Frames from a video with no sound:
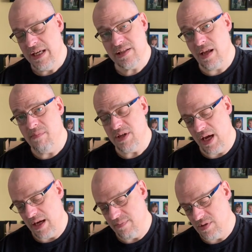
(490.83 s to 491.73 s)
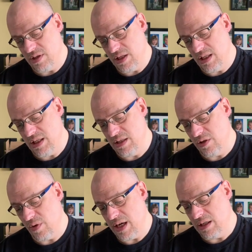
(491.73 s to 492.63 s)
sometimes see the
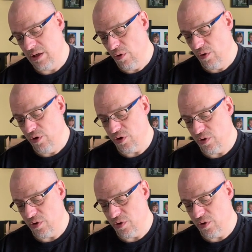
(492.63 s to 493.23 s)
great lord